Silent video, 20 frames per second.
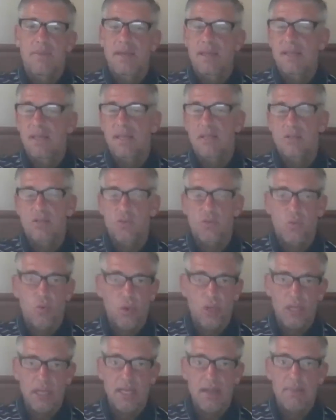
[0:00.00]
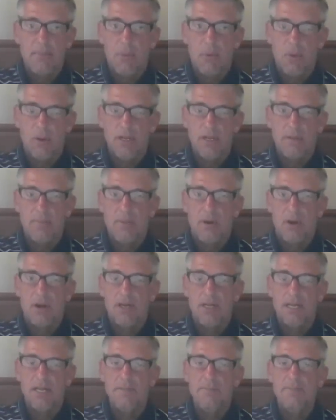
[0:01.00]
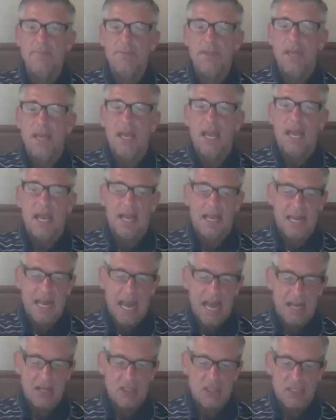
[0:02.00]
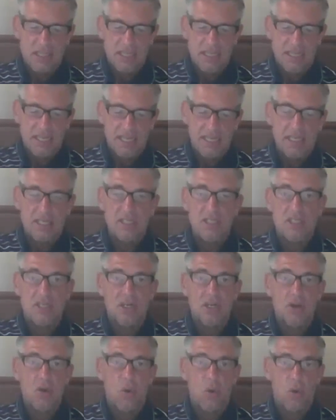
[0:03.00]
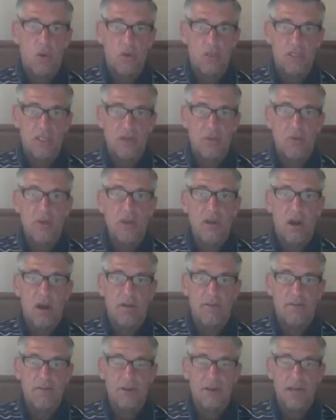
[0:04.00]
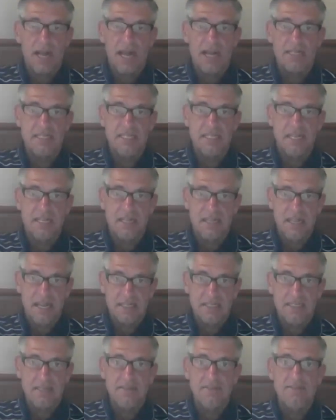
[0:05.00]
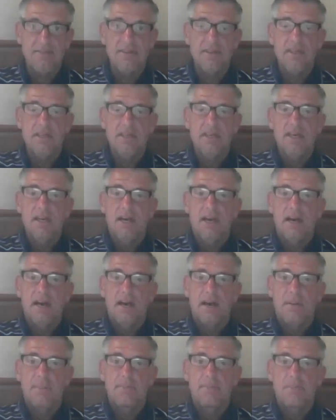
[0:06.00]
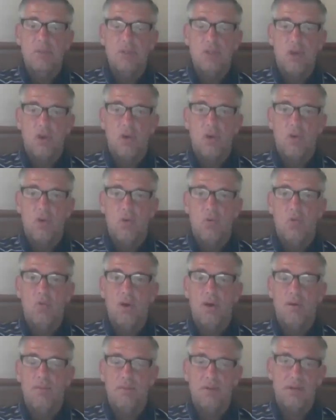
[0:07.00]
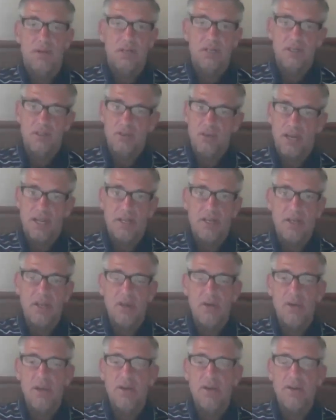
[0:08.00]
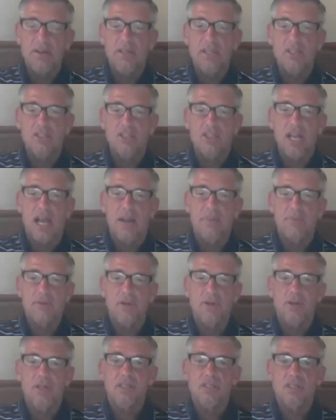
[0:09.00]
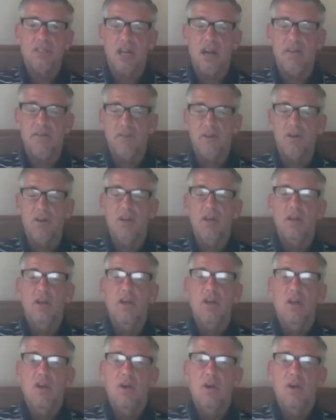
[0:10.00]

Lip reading: It is really important in marketing, and actually, it is a course that we offer as an elective. So what we're going to try and do here in this chapter is cover